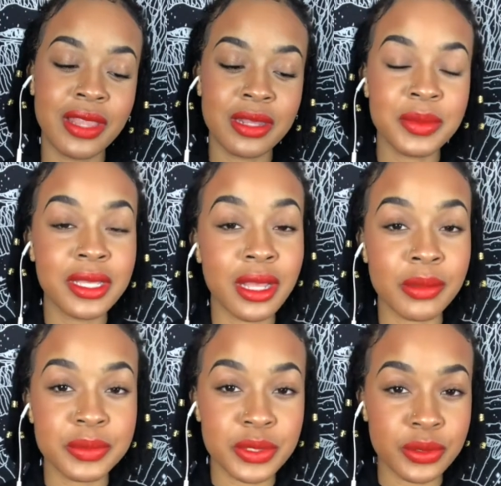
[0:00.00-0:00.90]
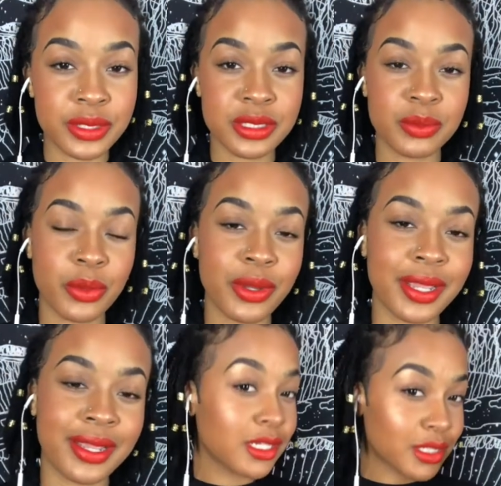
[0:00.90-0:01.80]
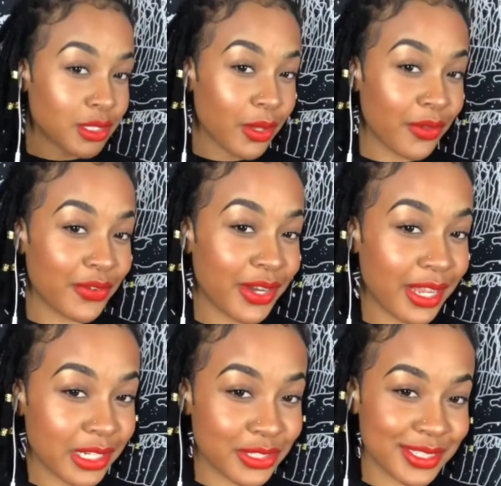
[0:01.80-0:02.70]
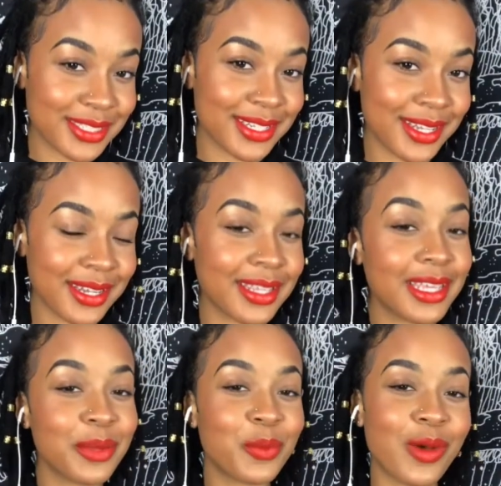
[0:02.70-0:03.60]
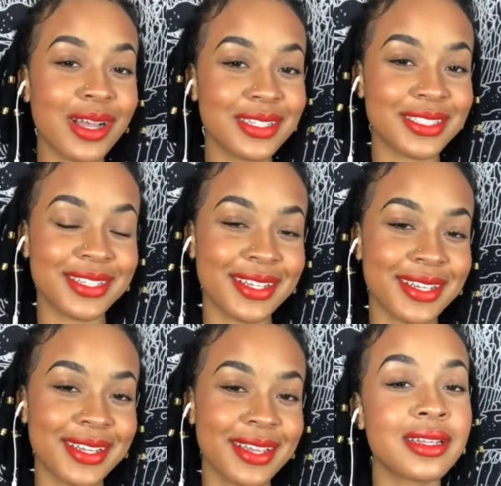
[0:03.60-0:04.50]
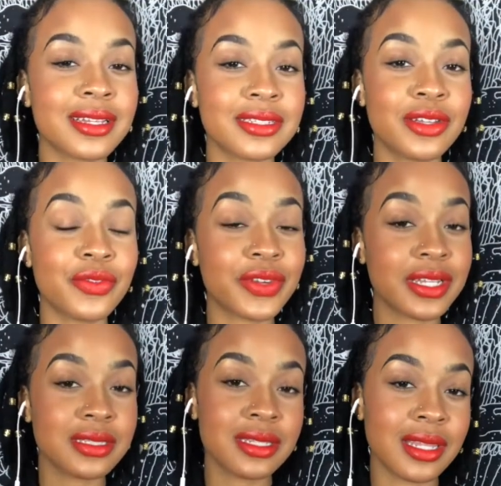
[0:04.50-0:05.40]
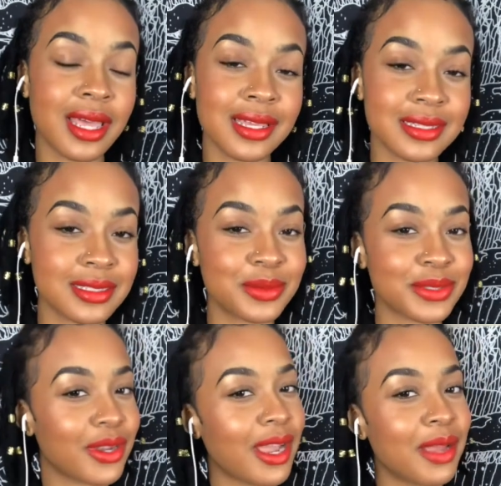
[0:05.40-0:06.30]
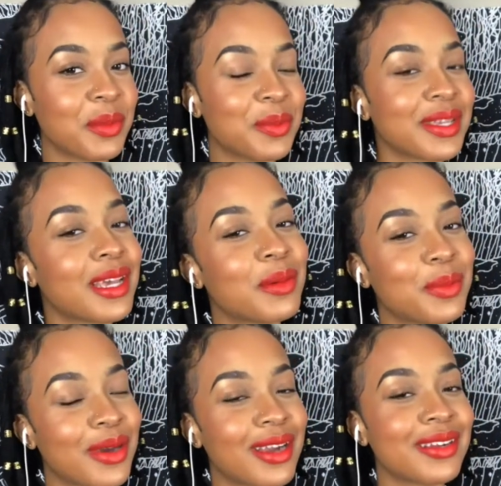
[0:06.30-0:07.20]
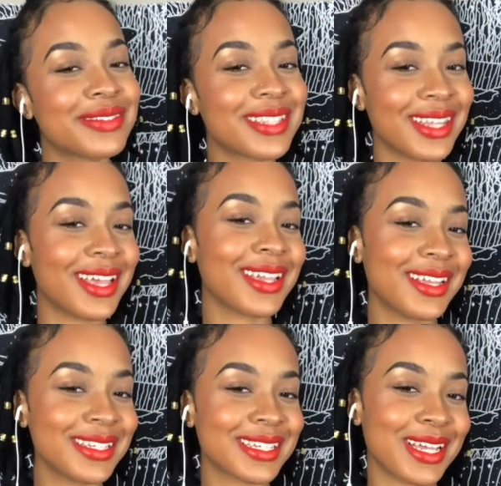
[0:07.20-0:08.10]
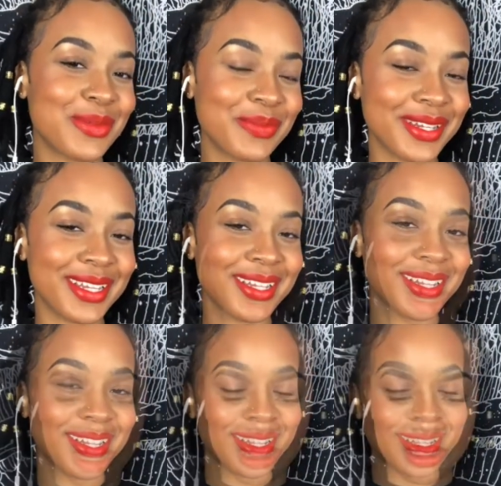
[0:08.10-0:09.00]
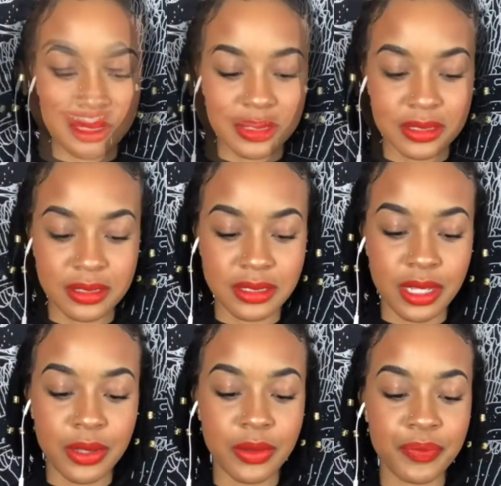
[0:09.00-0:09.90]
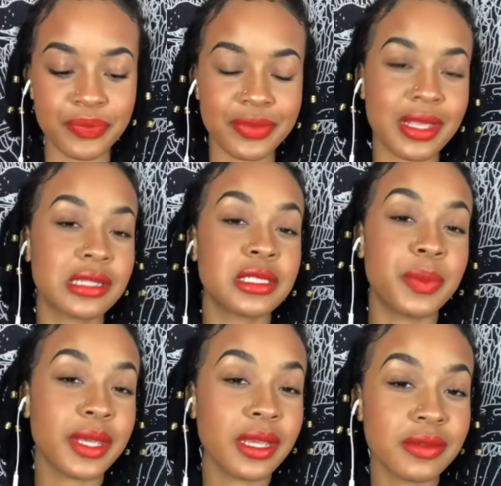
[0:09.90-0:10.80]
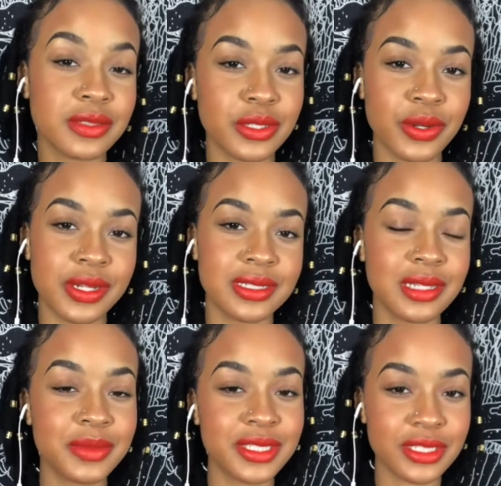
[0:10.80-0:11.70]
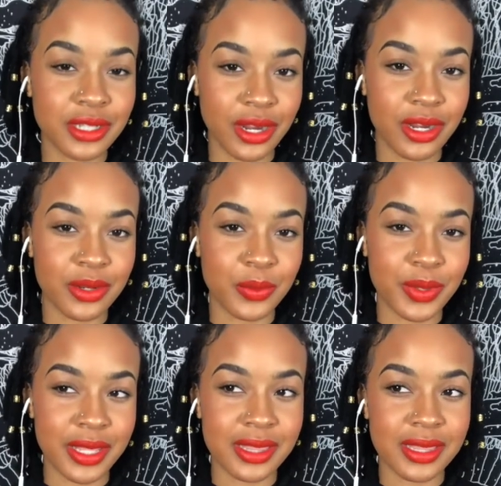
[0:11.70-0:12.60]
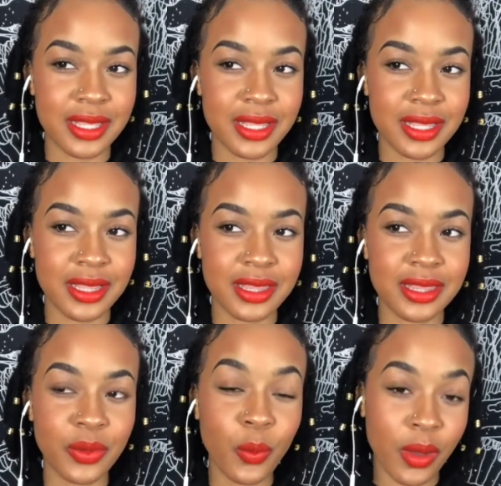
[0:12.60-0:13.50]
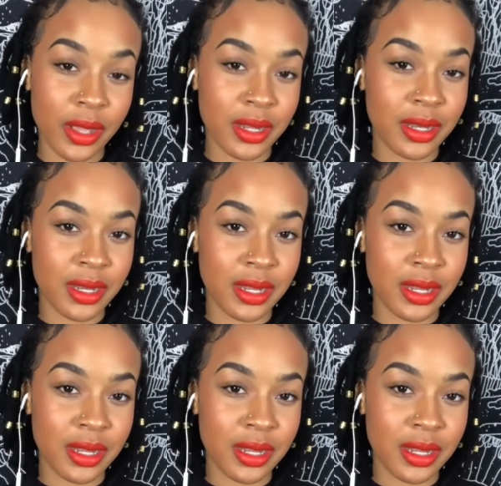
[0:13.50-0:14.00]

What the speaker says: me up to this point. So if you're interested, keep watching. Don't forget to like and subscribe and become a part of Selah Candle Company. So, speaking of stories, let me start with the one